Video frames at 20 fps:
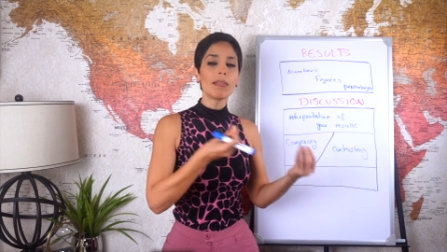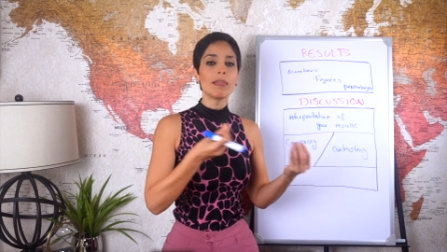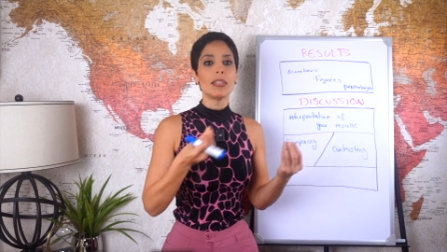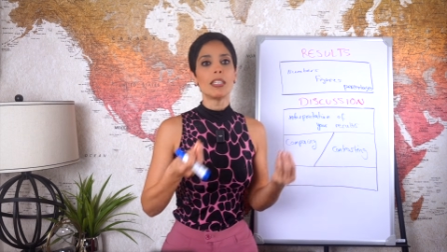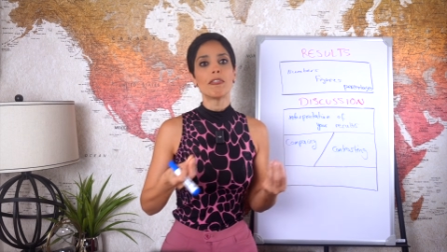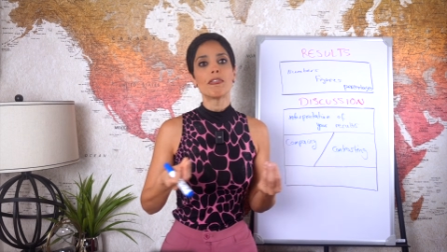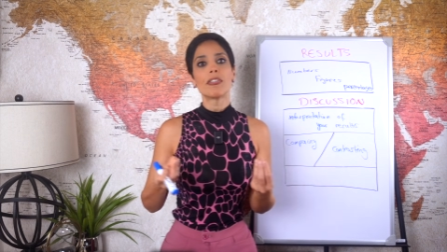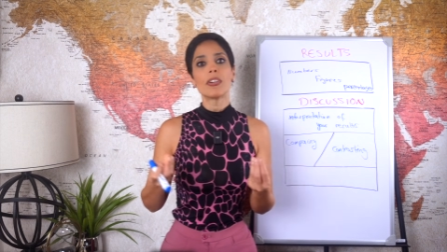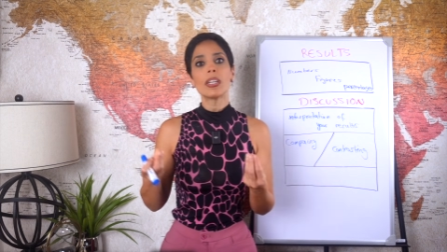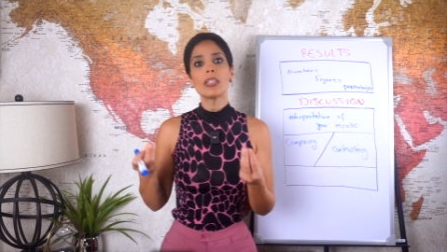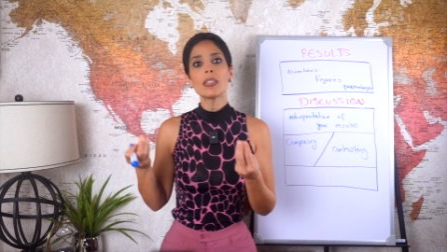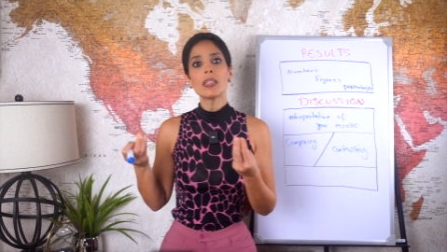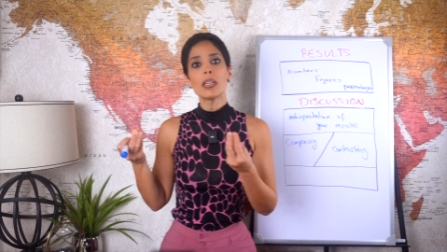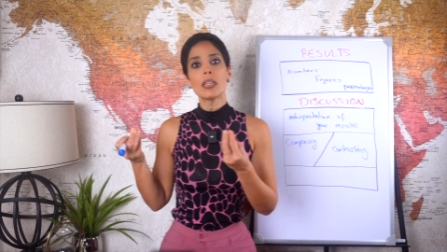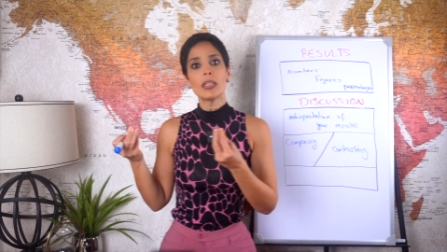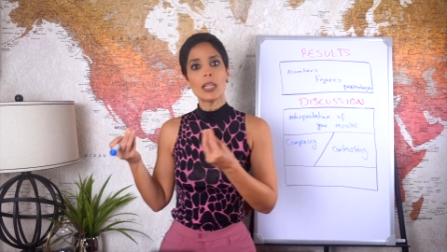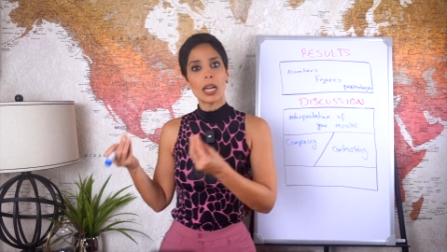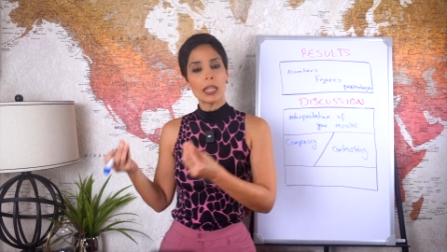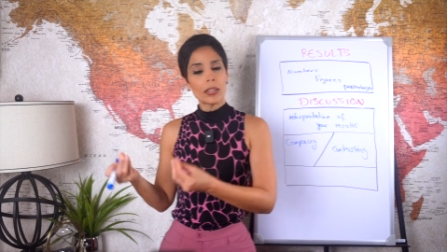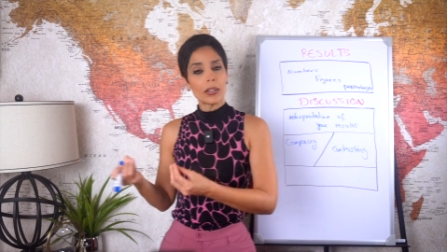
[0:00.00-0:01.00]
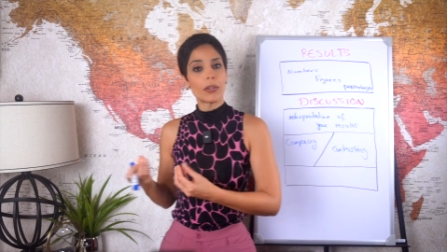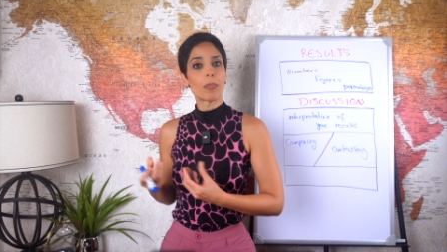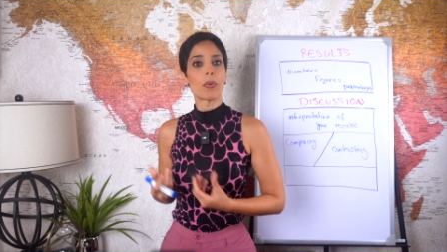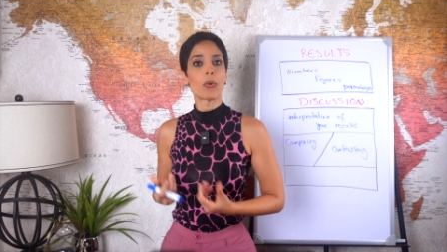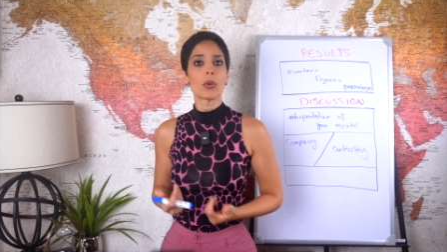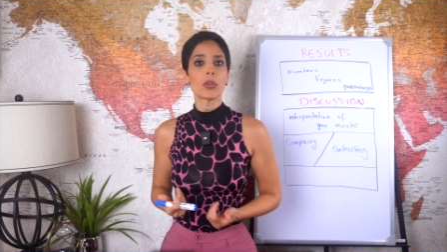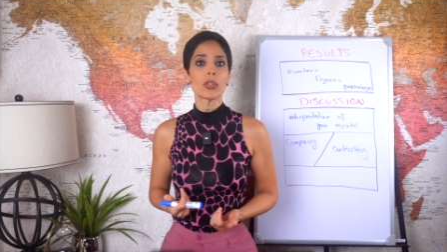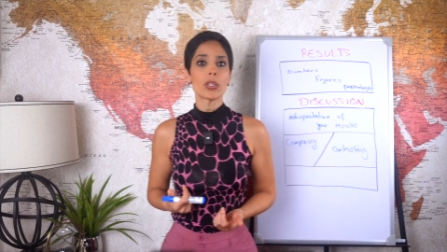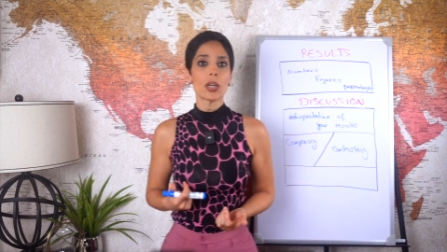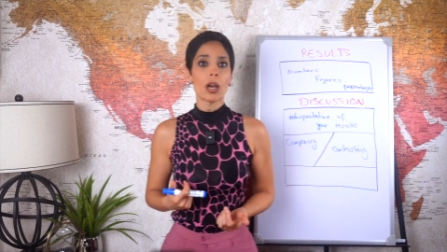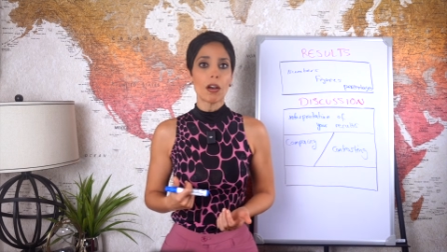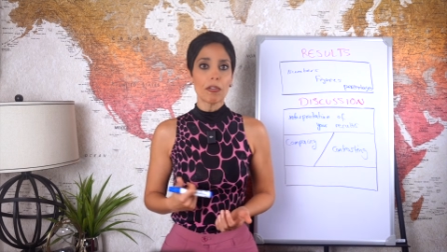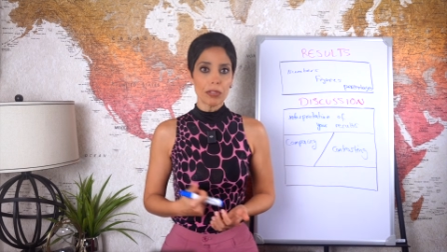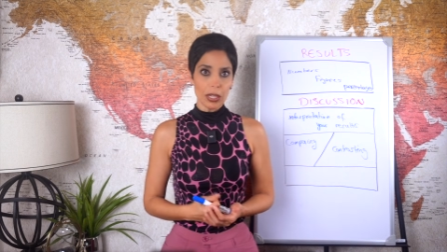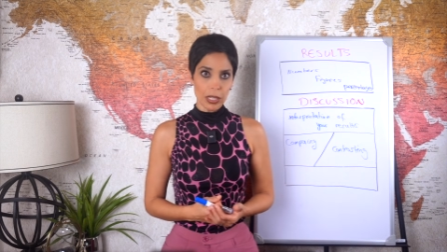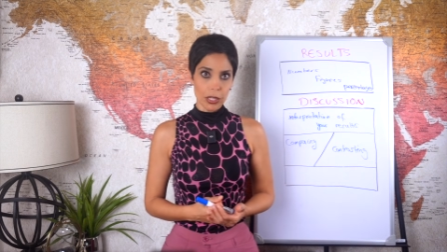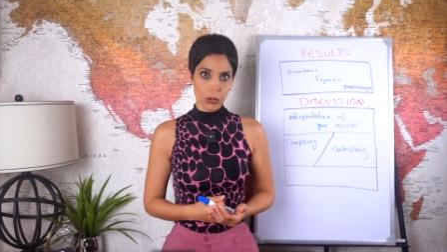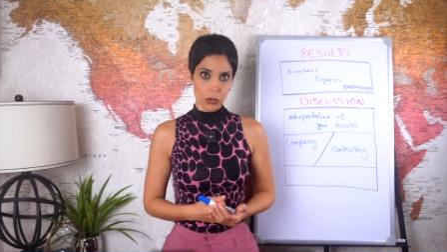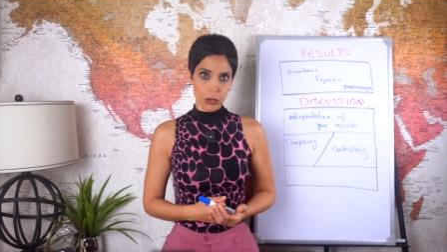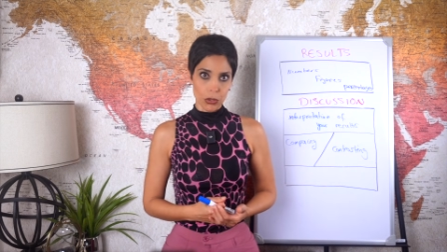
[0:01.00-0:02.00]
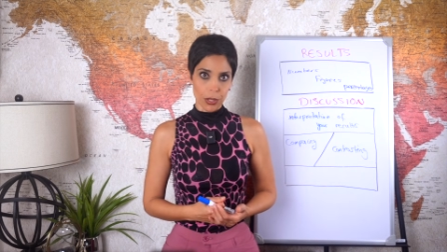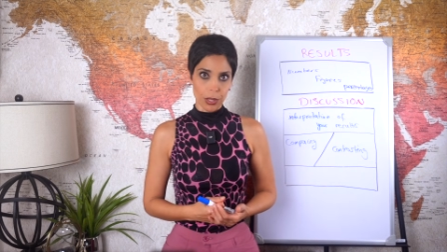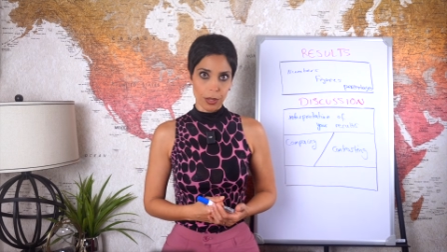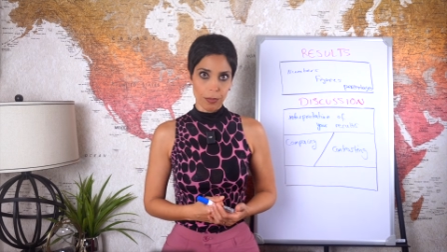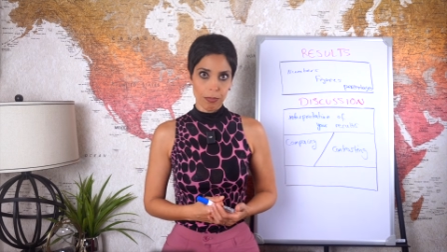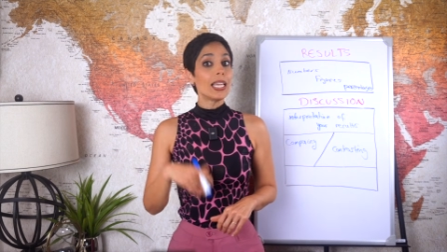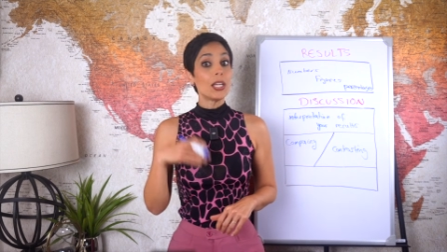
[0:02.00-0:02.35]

different than the reports of the literature.